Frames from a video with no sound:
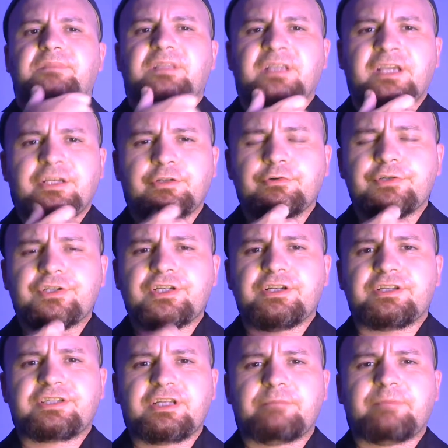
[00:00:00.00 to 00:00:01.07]
and you're just going to
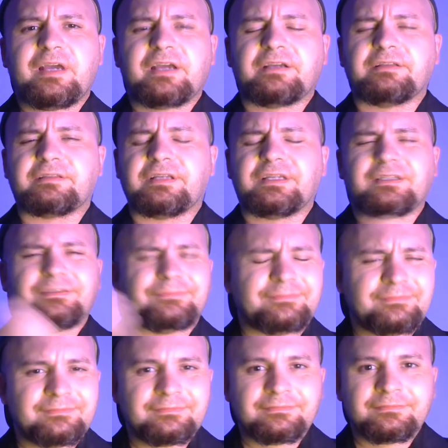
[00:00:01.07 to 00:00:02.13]
sit back and think,
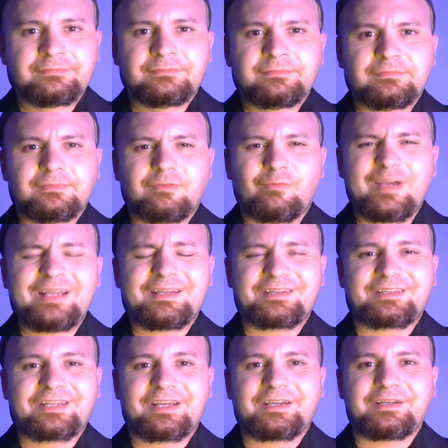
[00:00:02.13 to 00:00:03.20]
wait a
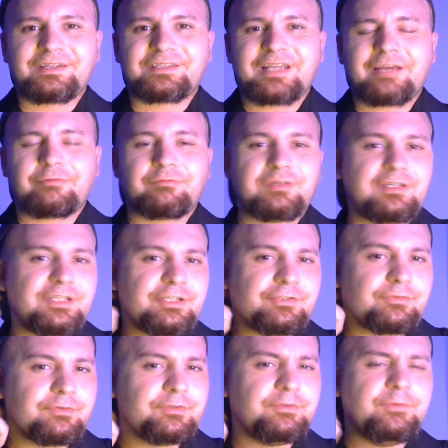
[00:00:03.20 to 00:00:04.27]
second, is that really
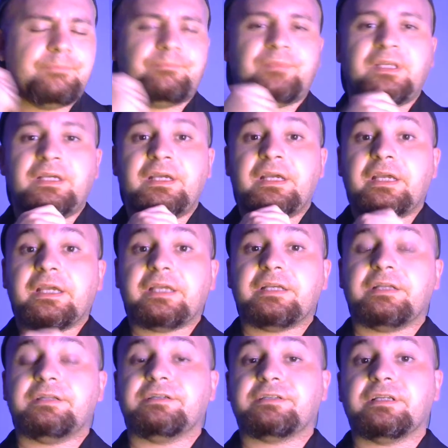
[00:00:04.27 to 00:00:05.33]
true?
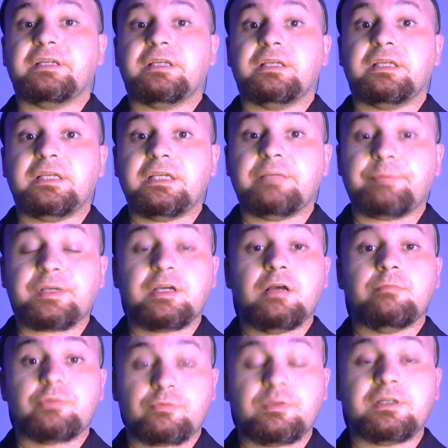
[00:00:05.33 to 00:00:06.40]
And it
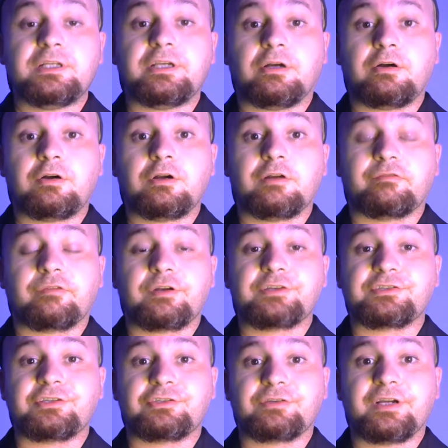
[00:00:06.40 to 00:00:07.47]
becomes really hard for us
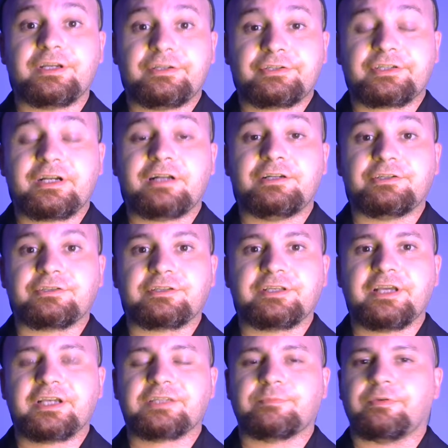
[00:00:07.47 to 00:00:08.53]
to try and challenge the
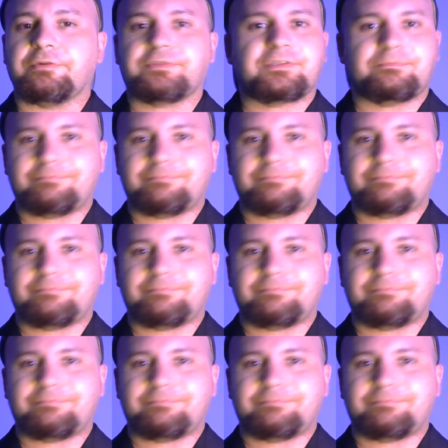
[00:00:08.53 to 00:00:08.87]
experts.